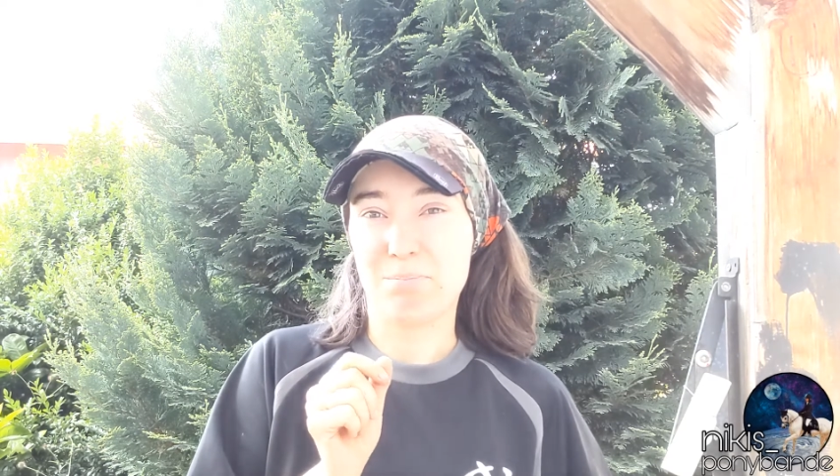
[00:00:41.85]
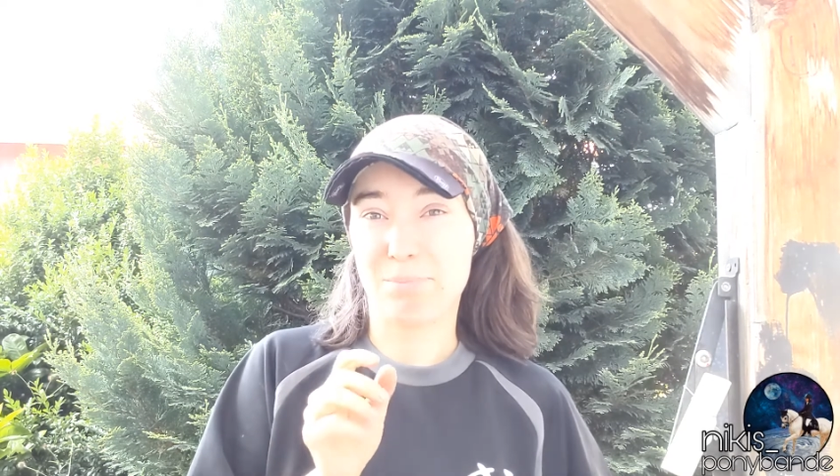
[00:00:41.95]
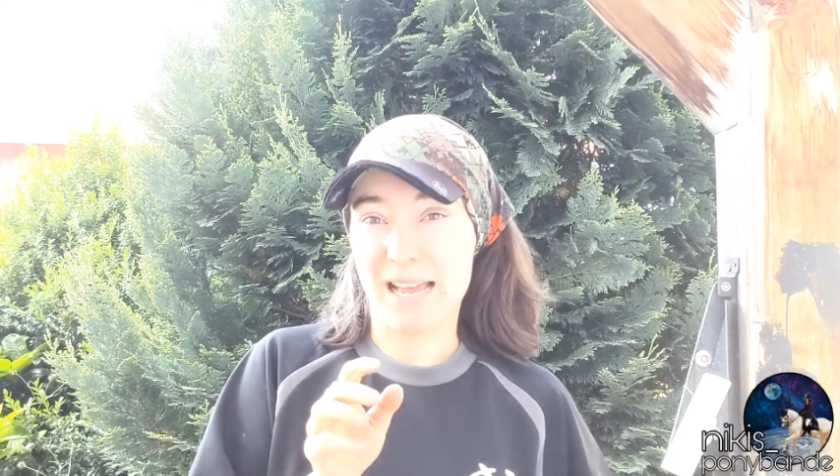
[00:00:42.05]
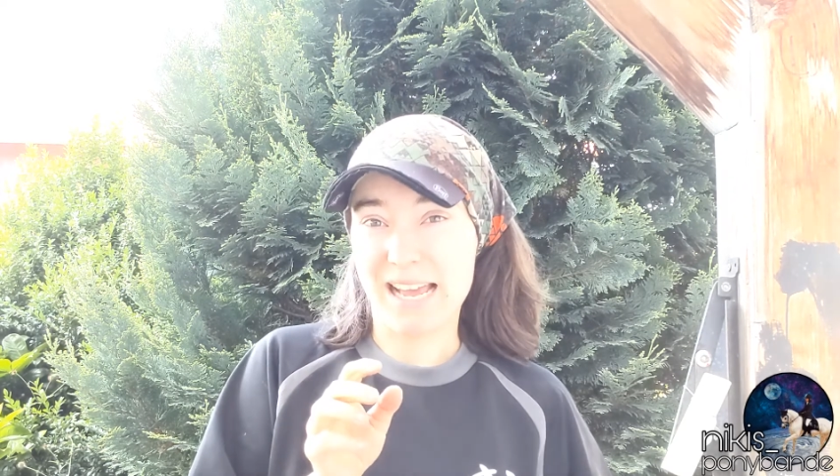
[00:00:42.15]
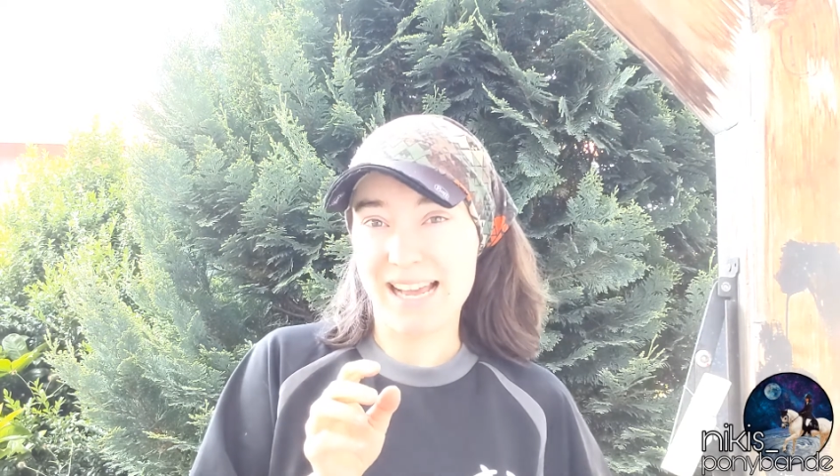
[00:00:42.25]

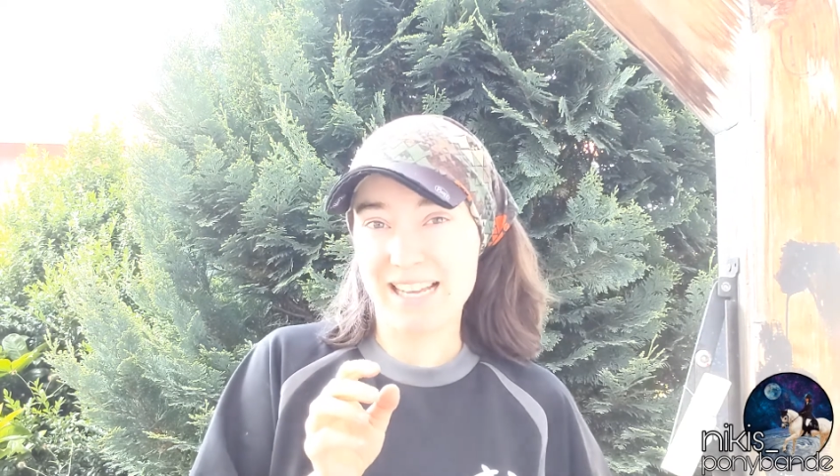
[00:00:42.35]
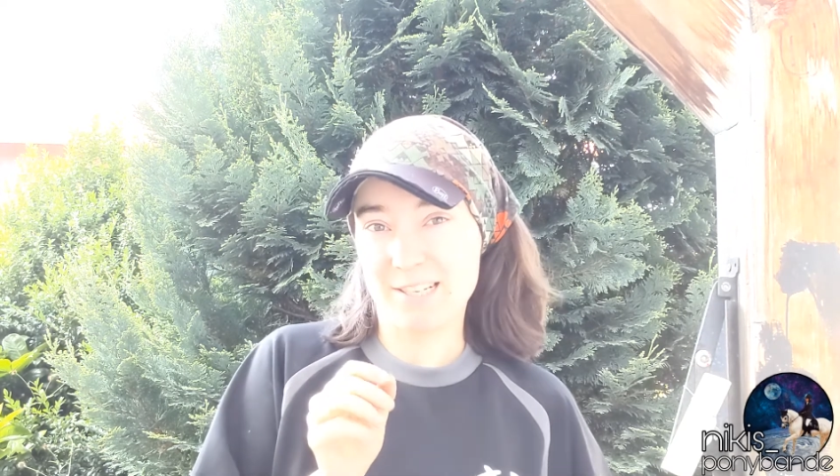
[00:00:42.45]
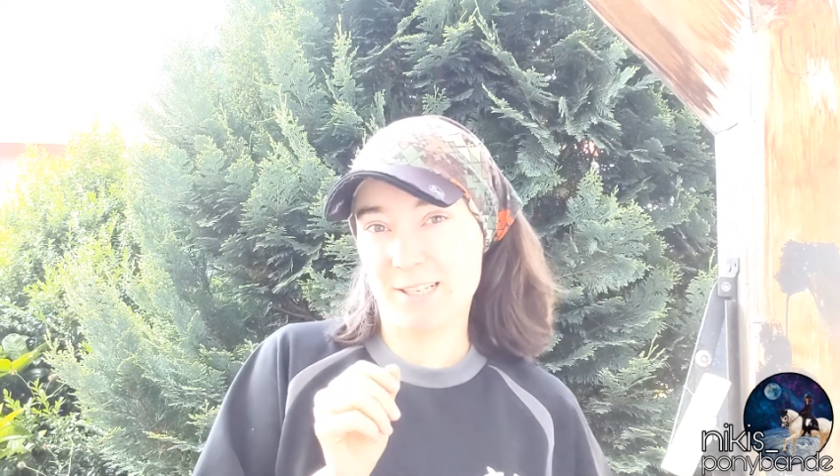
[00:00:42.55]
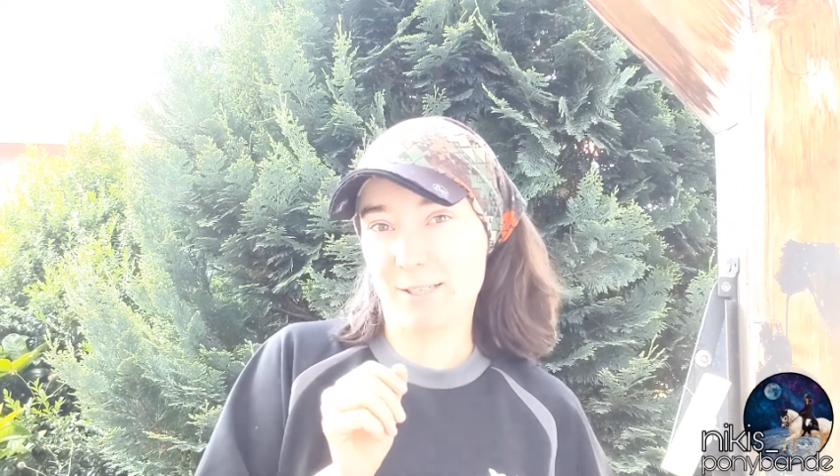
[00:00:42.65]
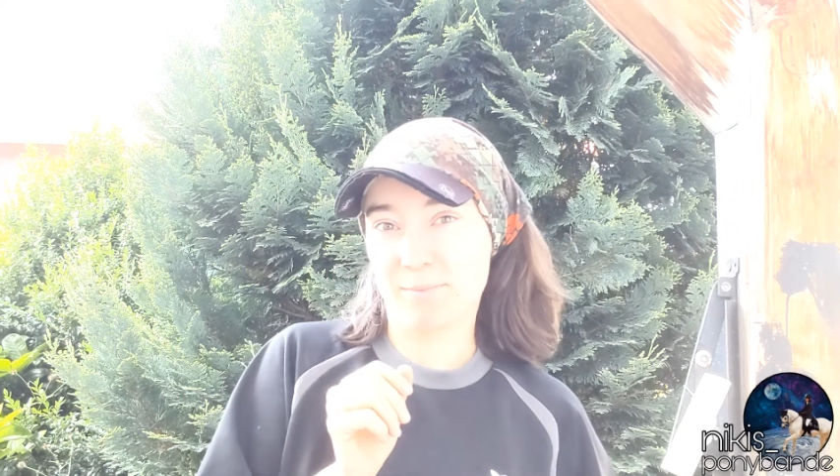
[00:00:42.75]
bad,